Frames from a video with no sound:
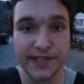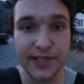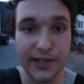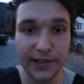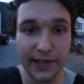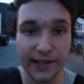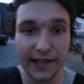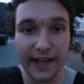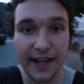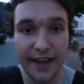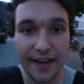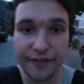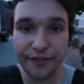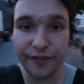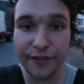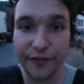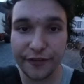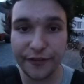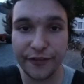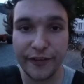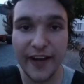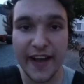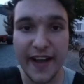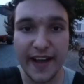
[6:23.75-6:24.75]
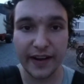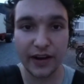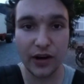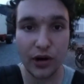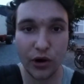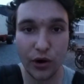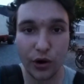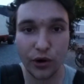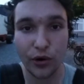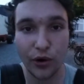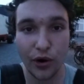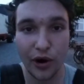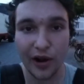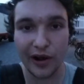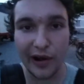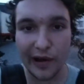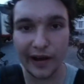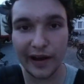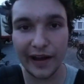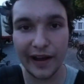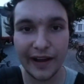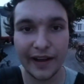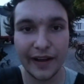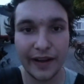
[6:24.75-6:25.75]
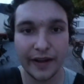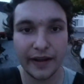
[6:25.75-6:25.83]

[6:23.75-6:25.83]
to leave Växjö.